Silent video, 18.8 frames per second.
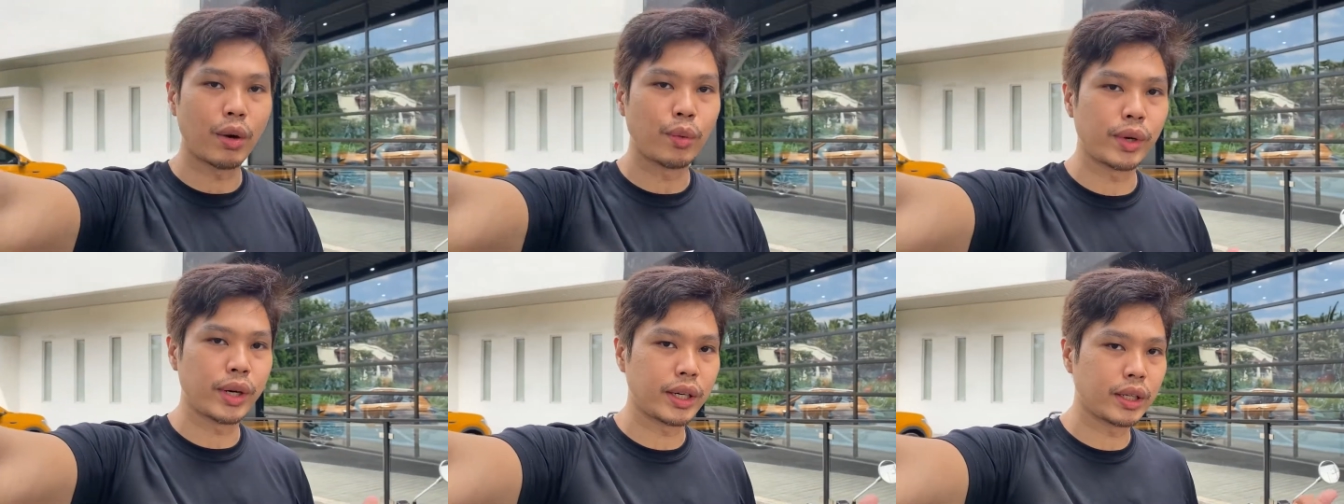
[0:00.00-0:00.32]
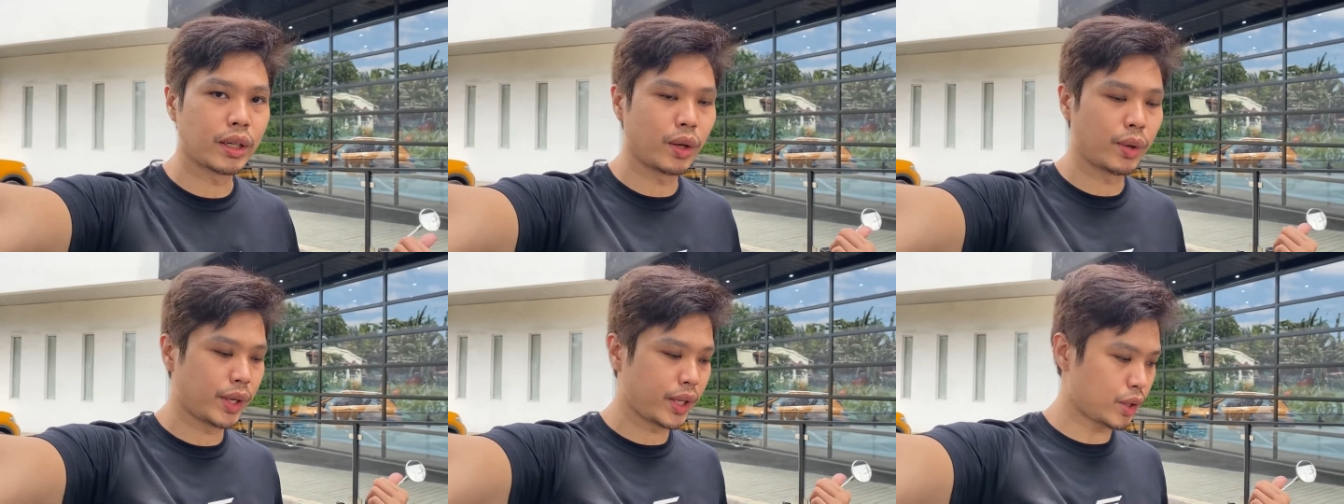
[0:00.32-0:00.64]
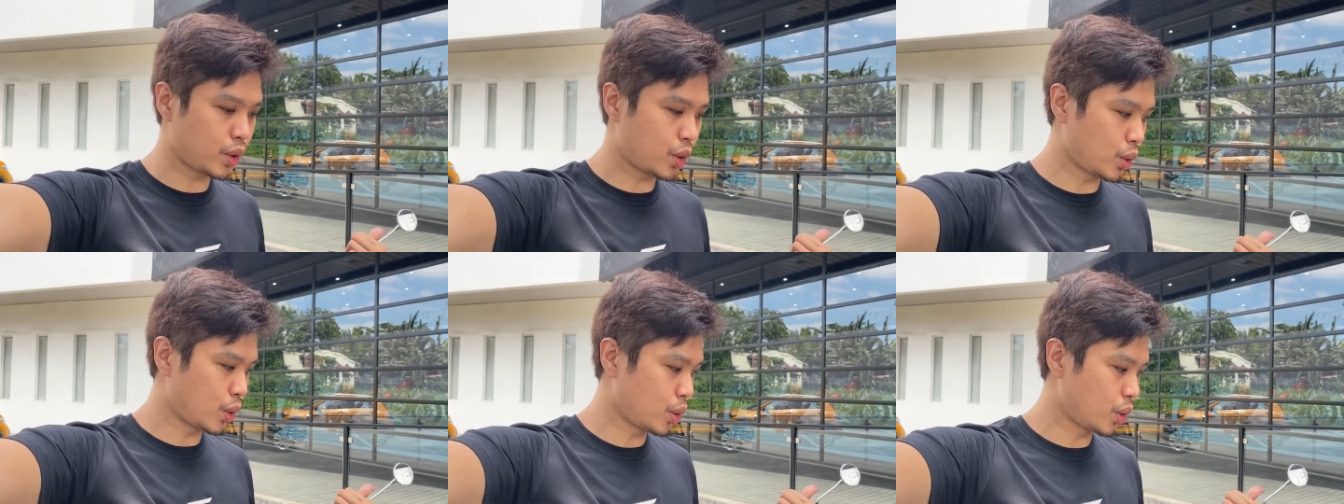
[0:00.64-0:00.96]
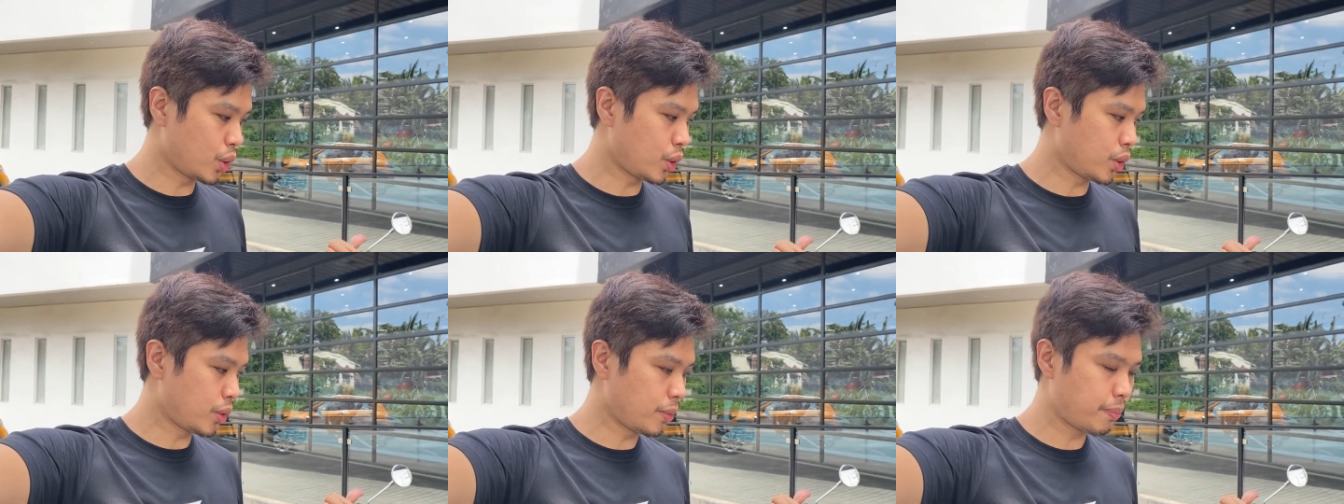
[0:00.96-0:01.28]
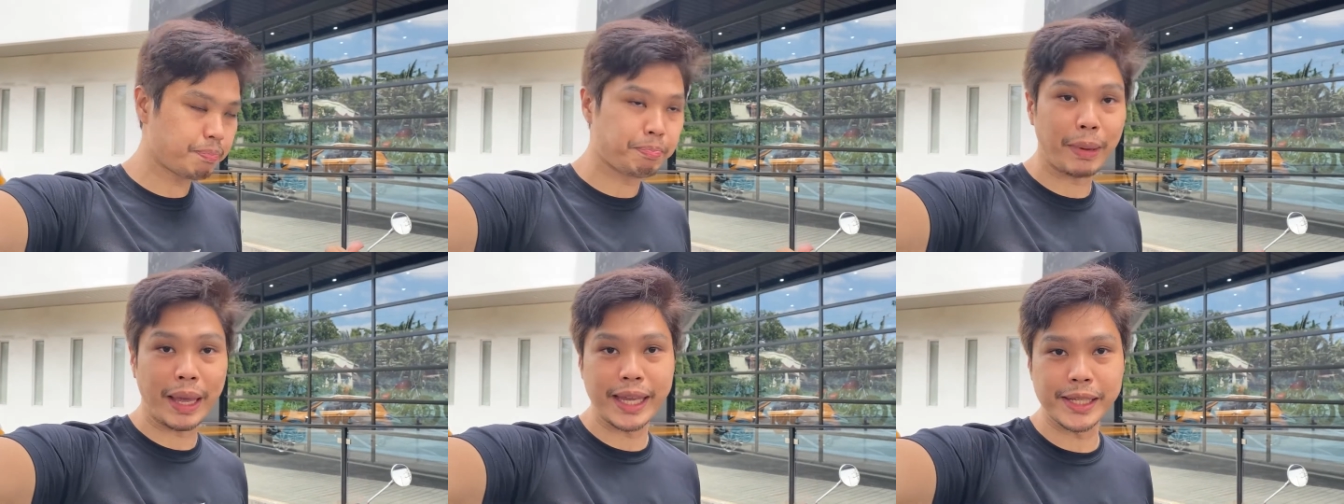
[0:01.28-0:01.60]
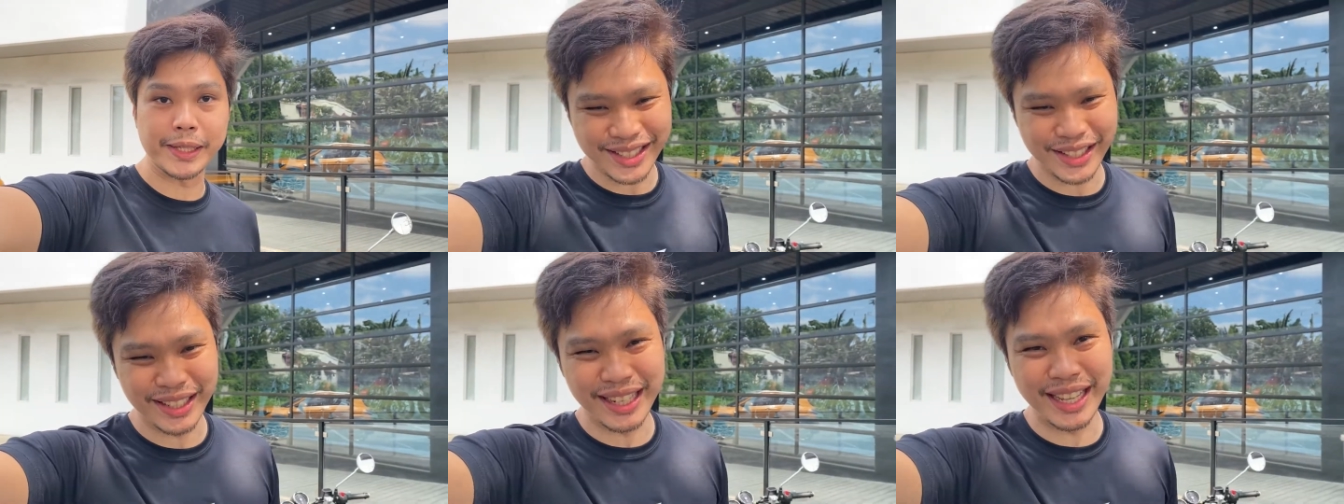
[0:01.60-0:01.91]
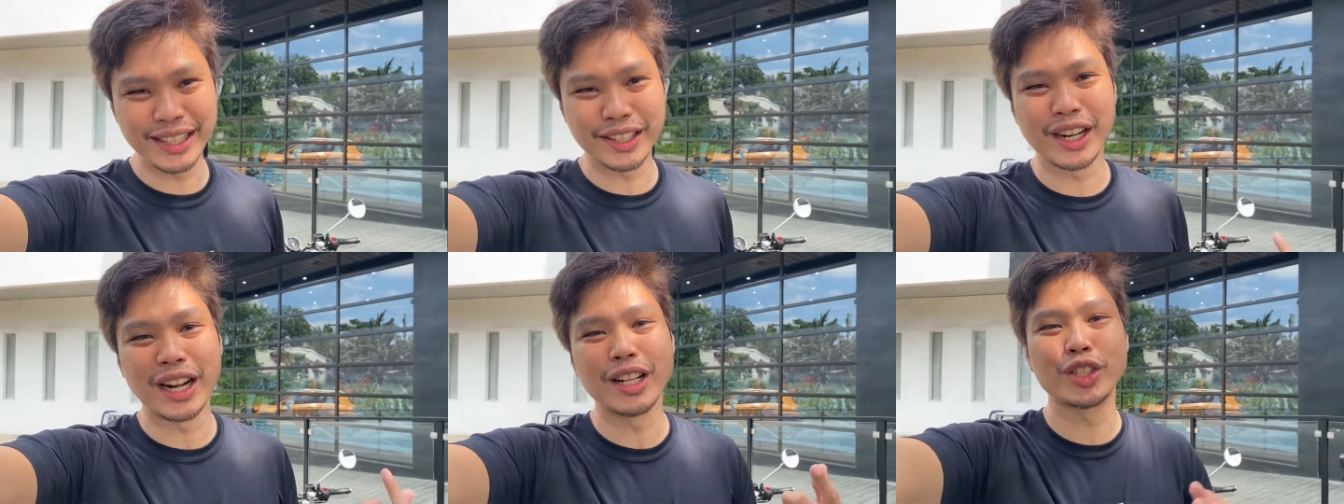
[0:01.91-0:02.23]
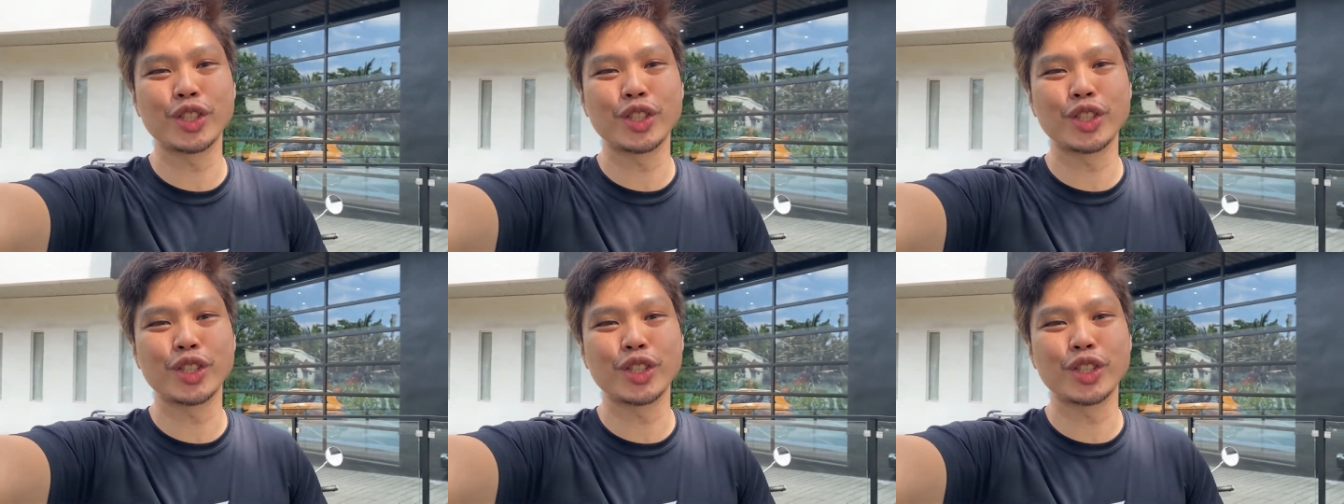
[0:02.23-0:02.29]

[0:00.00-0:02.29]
we're going to pay. So later I'll